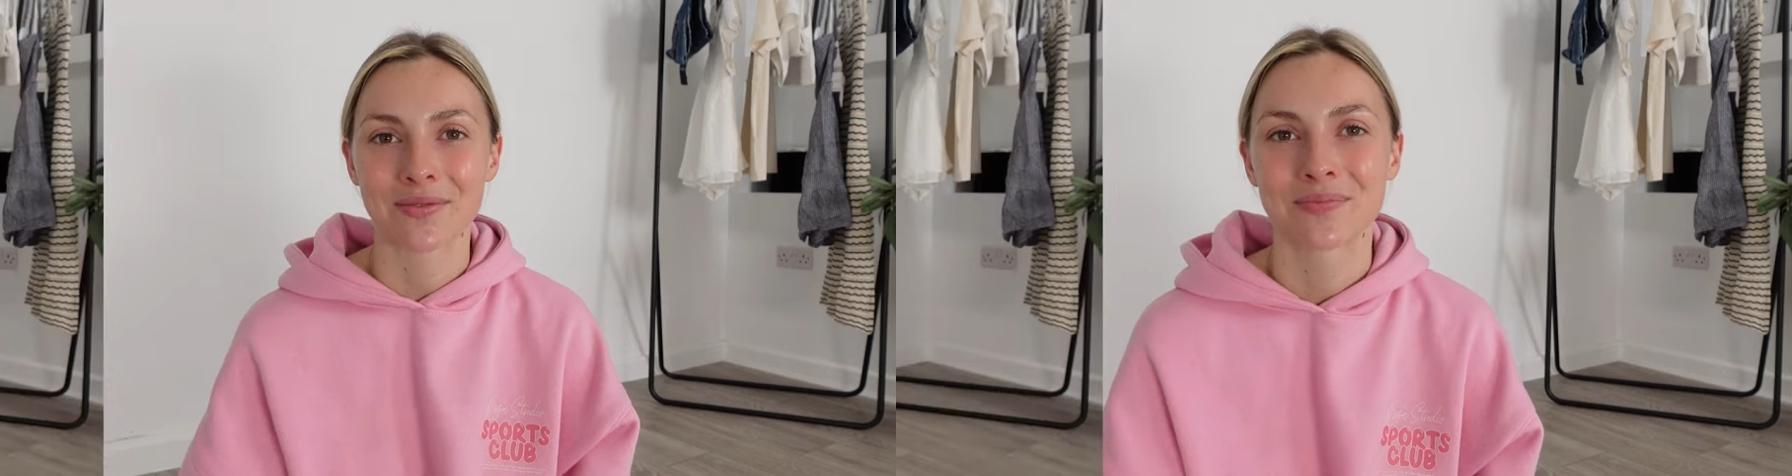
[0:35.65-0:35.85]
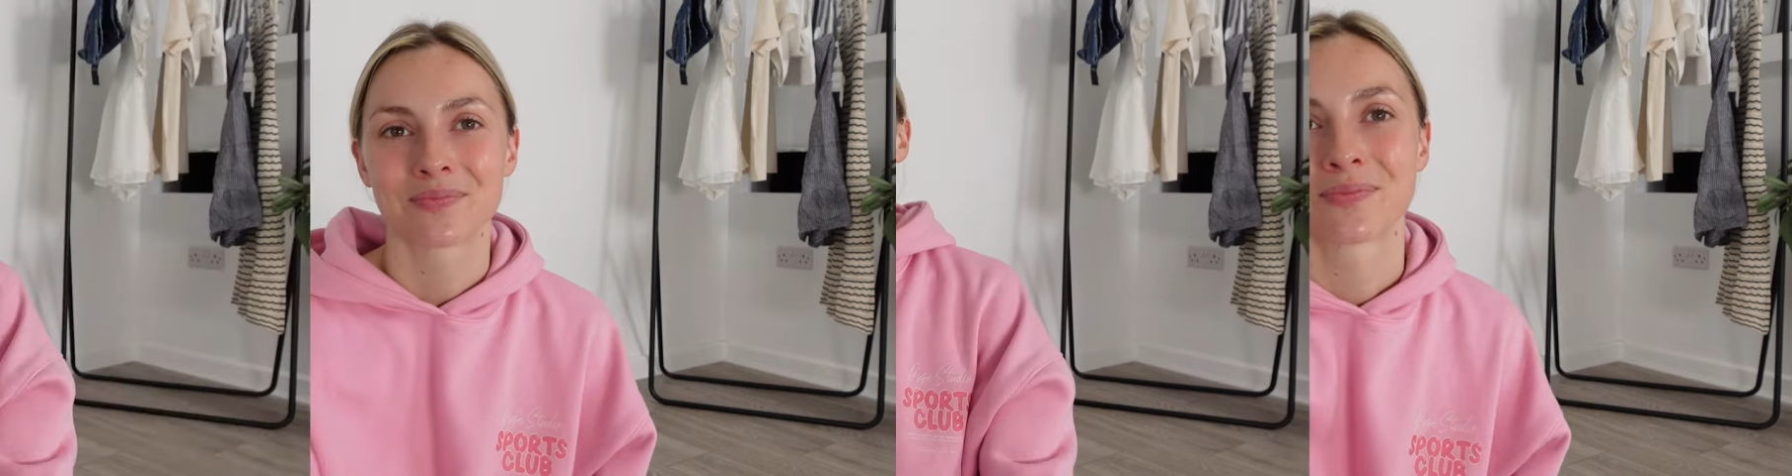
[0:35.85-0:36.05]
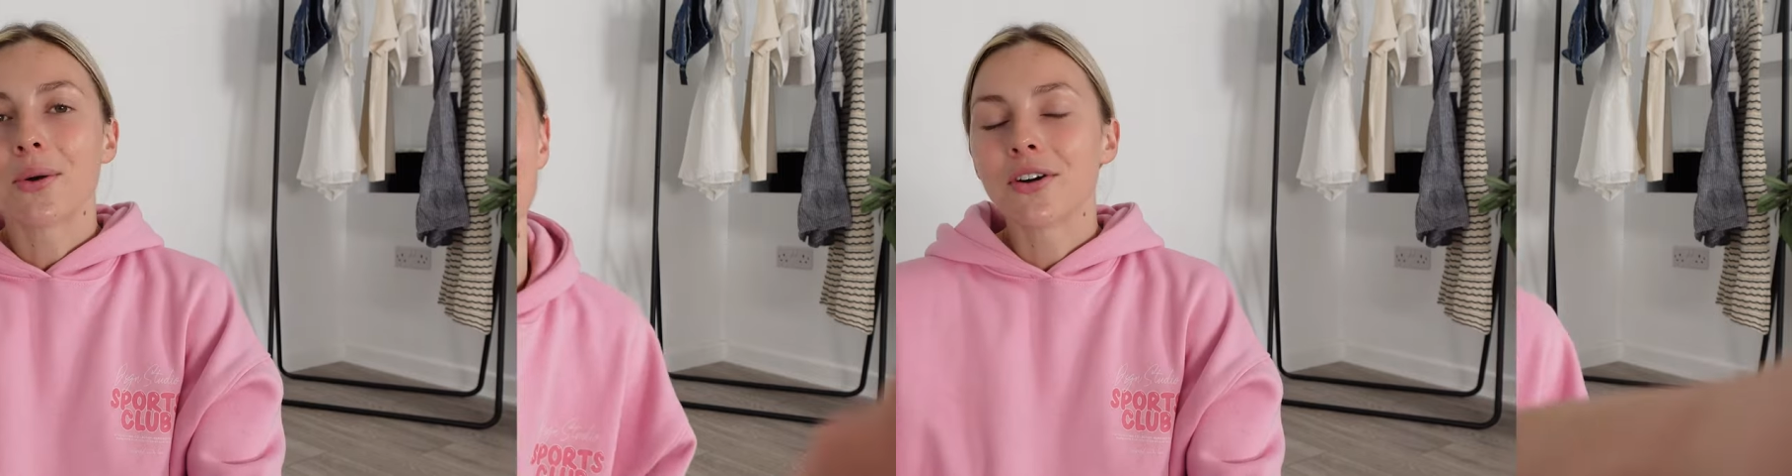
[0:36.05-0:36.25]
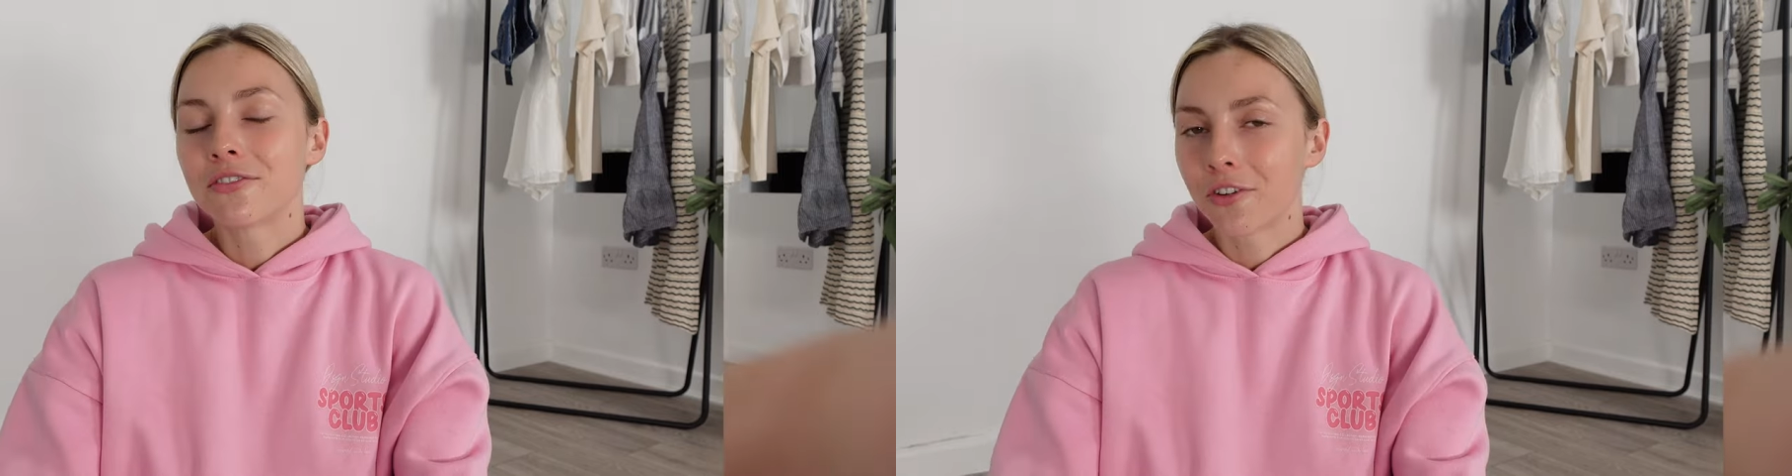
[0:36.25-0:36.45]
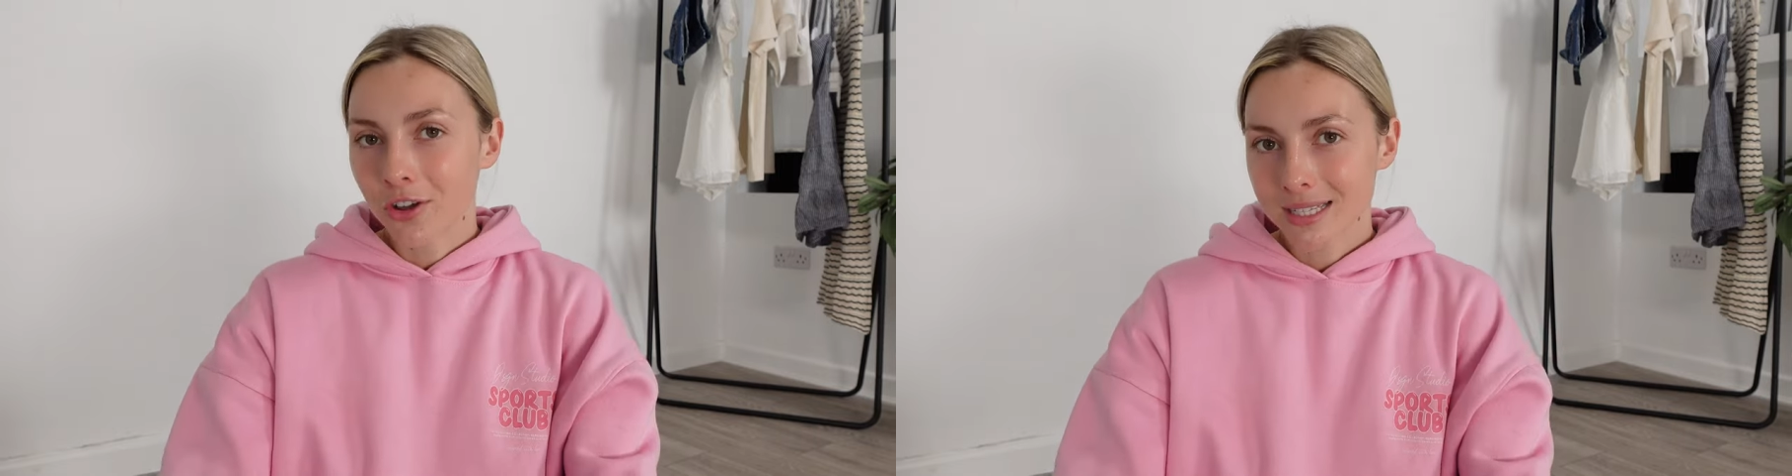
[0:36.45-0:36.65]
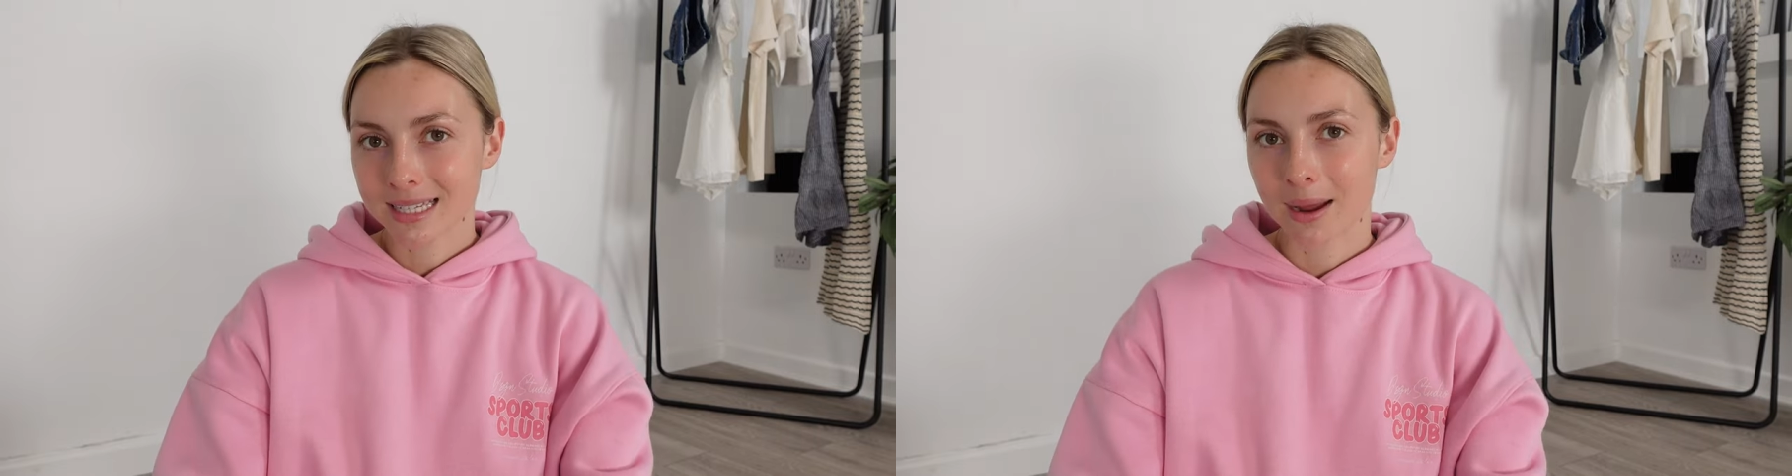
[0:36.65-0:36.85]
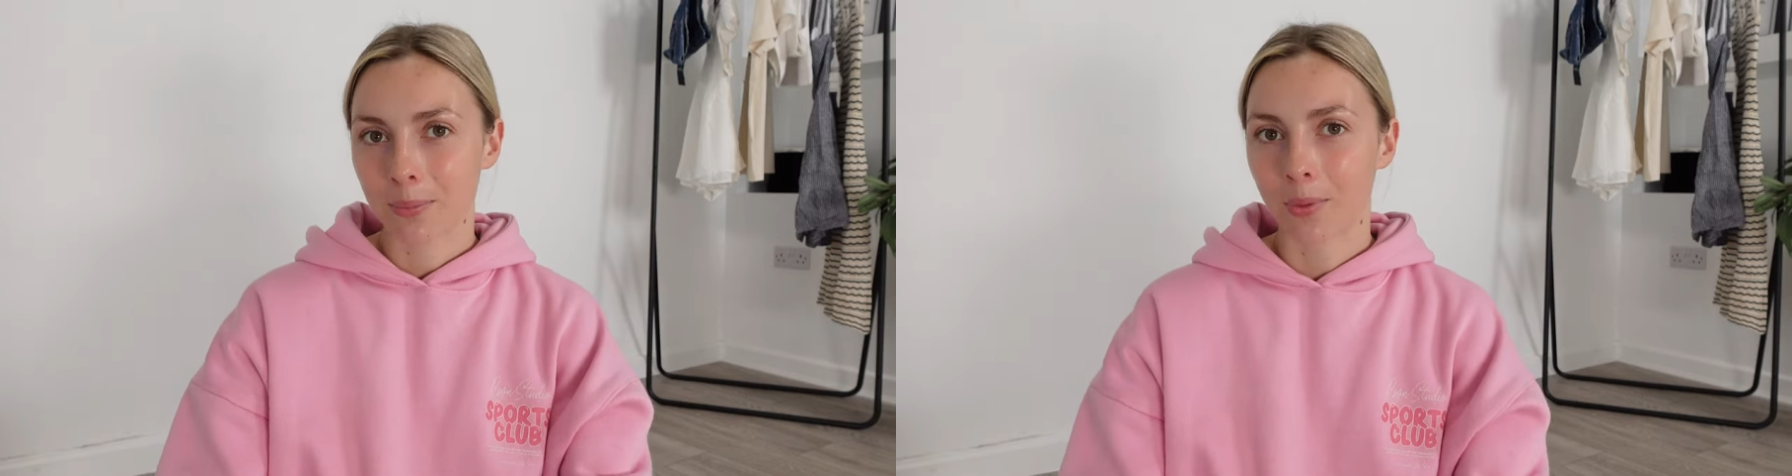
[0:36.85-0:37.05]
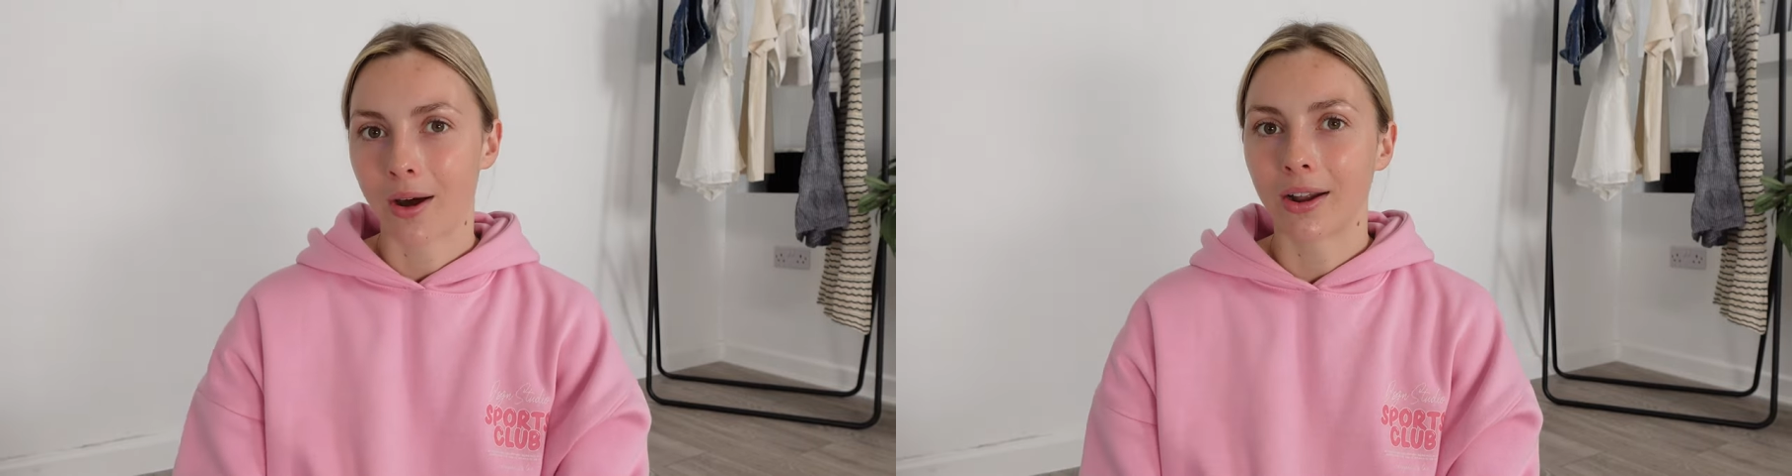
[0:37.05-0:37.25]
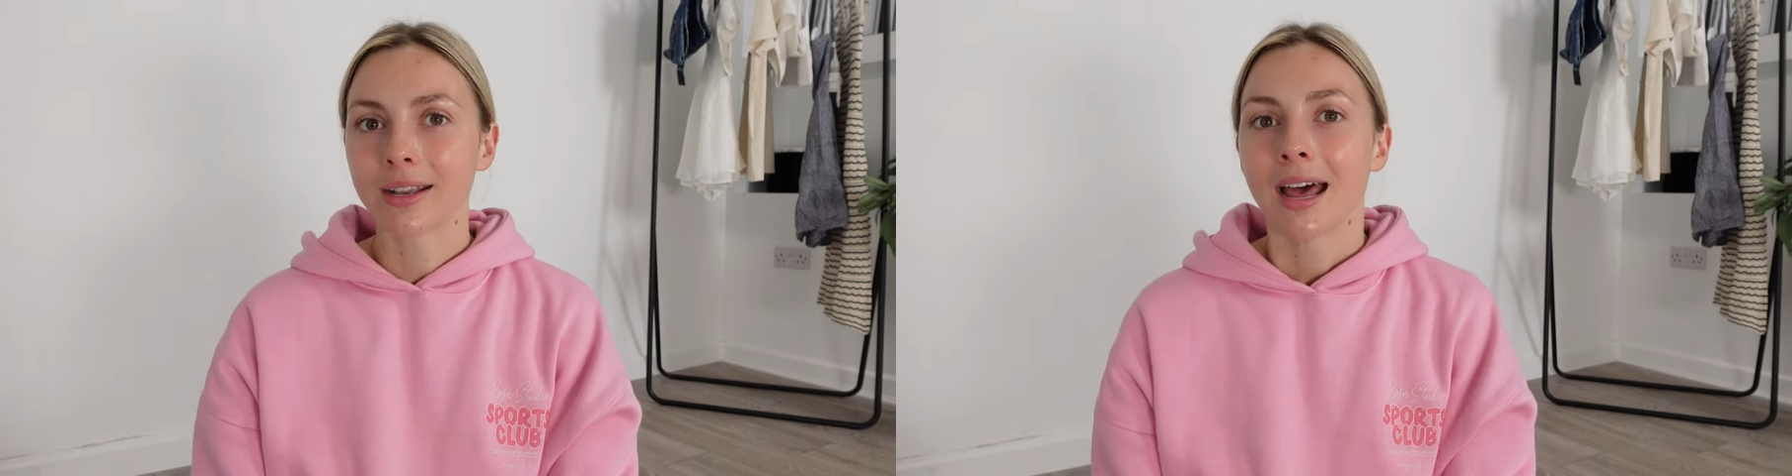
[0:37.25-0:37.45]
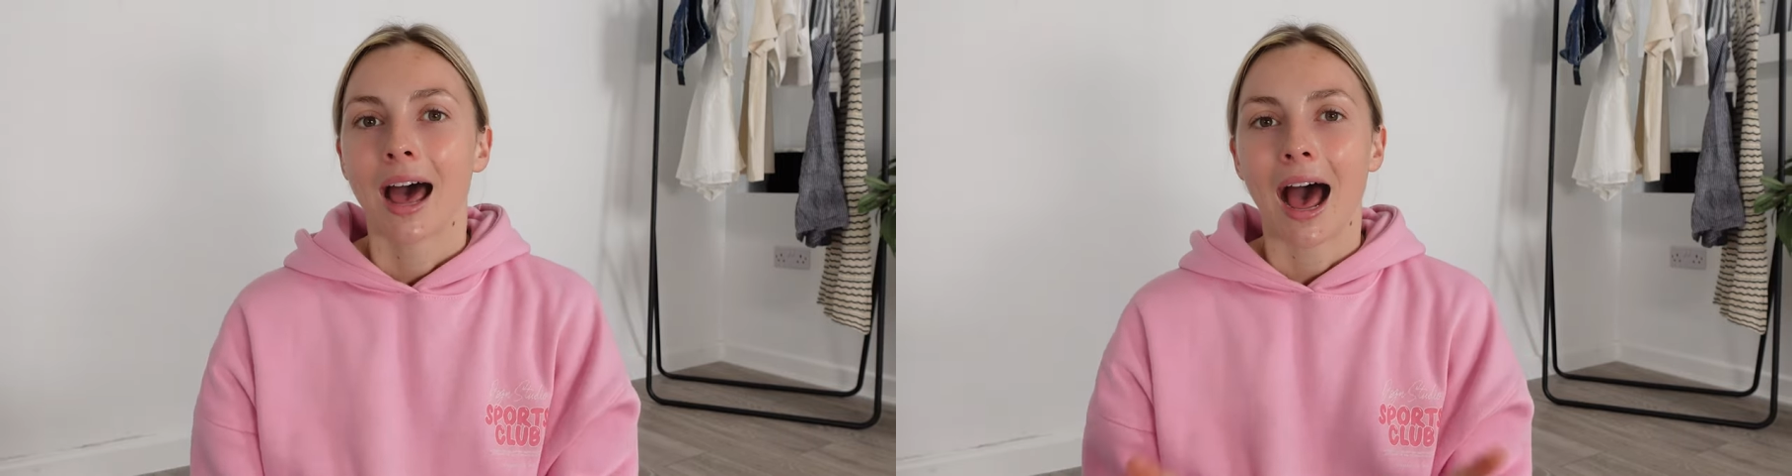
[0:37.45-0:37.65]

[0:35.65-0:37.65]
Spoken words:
So for step one,